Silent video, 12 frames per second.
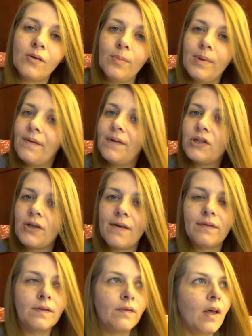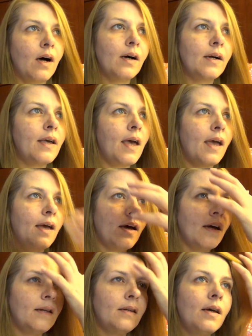little bit of a travel vlog,
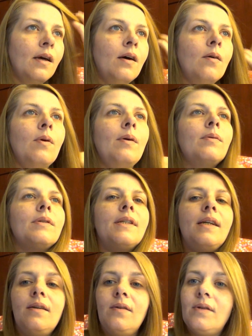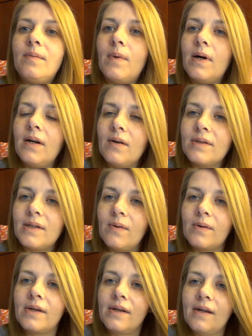and we will see you tomorrow.
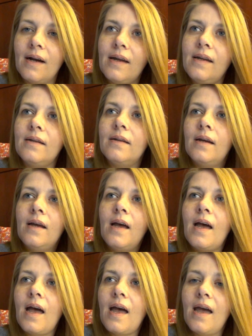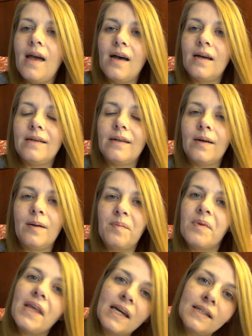So, good night,
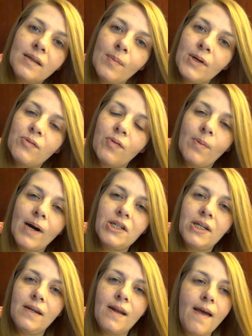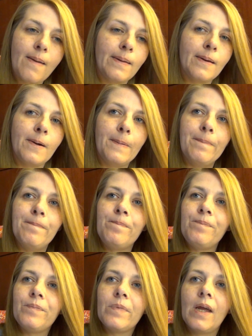and thanks so much for watching, and
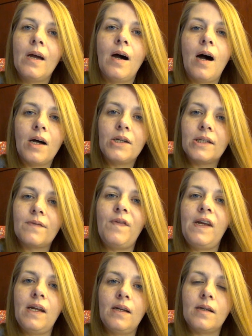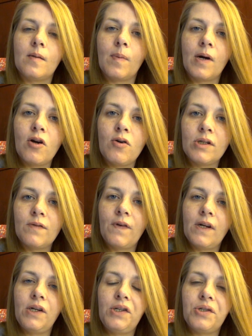I'll just feed in tomorrow's
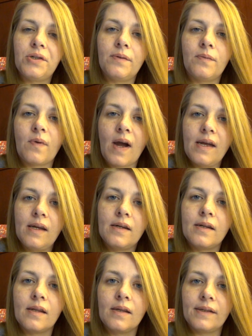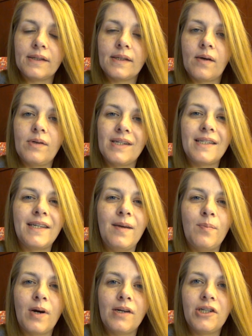footage right into this, so just
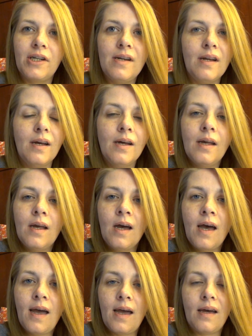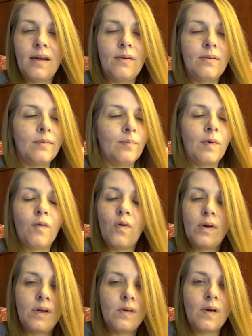keep watching. And
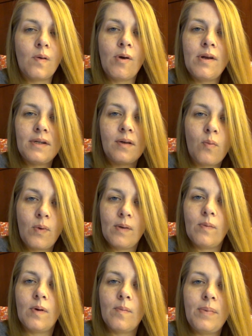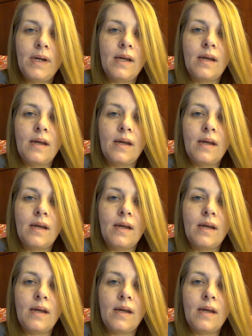before you know it, we will be